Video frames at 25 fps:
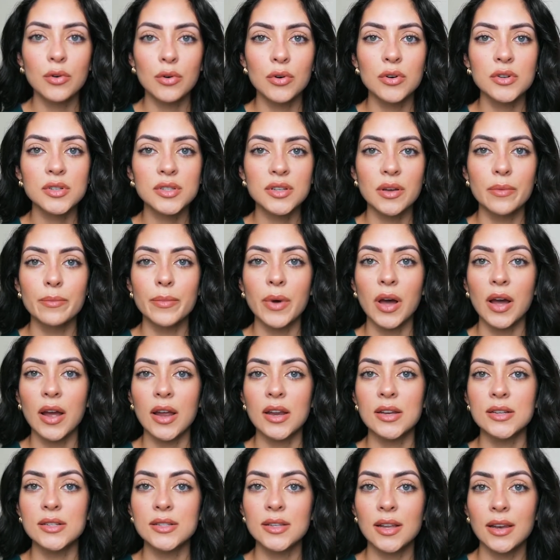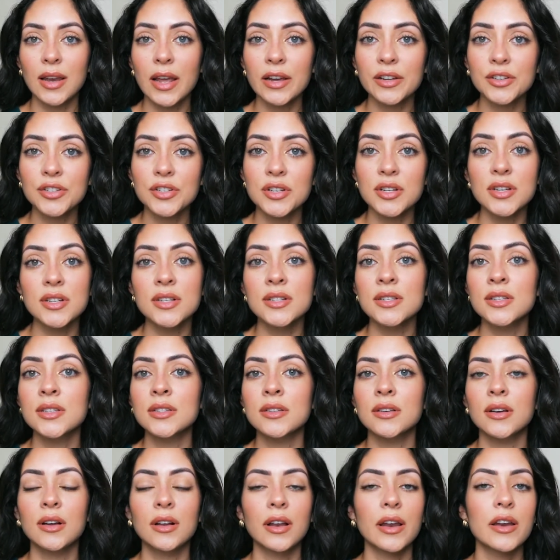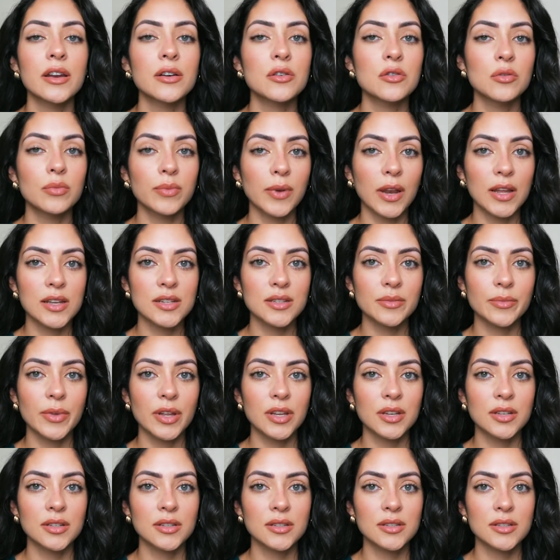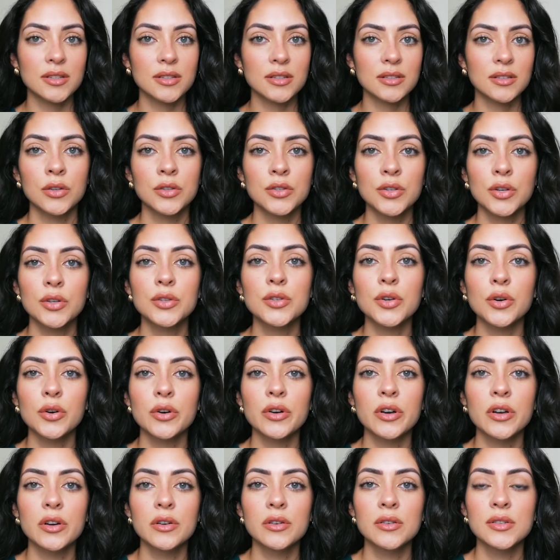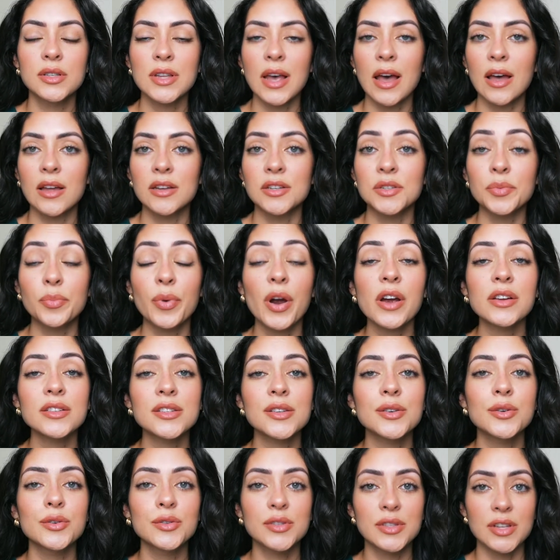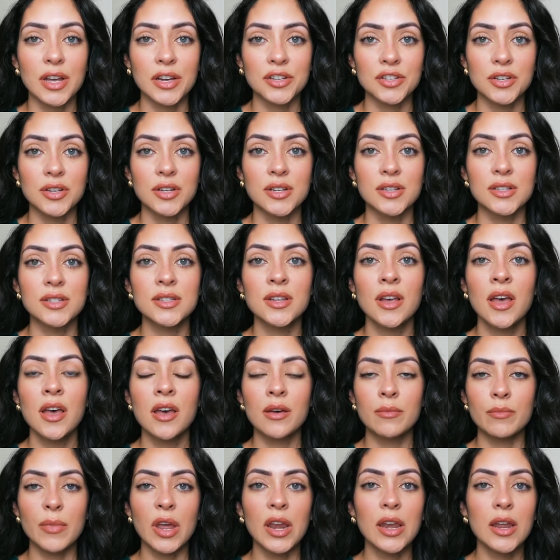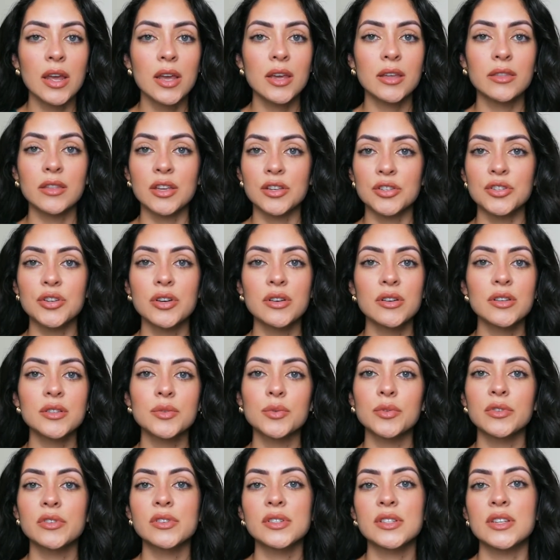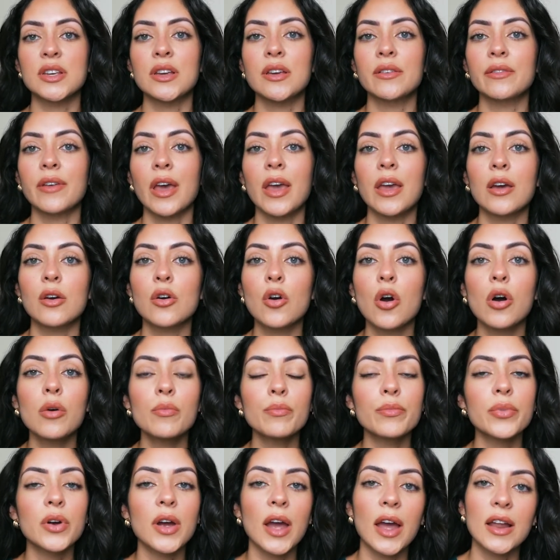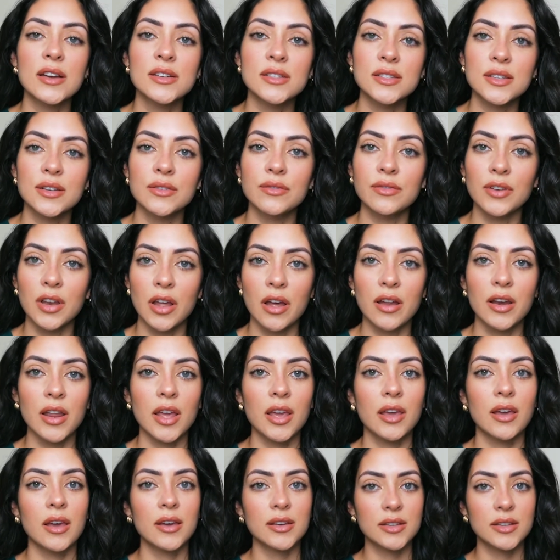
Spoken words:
course combines lectures, clinical placements, tutorials, and practical sessions, meaning that students will receive a comprehensive learning